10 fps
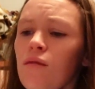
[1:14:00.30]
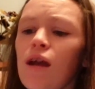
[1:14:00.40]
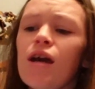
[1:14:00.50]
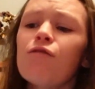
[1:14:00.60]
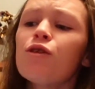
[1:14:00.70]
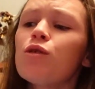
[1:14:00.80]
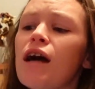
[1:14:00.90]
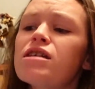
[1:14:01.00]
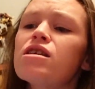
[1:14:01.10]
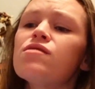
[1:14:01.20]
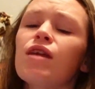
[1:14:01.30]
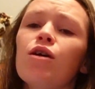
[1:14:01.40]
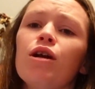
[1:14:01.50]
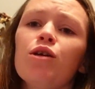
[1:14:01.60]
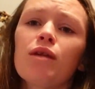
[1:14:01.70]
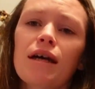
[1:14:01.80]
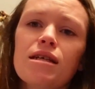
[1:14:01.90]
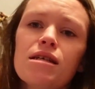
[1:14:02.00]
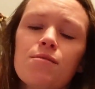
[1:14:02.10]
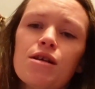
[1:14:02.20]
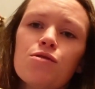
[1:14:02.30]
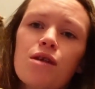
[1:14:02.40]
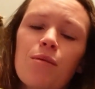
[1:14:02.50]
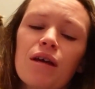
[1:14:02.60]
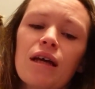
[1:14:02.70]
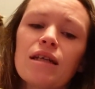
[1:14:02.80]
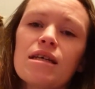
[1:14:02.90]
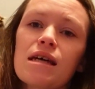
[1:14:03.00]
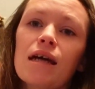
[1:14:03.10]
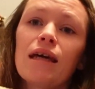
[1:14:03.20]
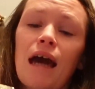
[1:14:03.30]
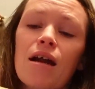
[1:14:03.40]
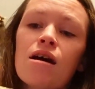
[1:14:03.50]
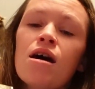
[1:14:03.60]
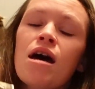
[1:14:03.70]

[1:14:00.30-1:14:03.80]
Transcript: If you liked this video and you would like to see me do something like this again,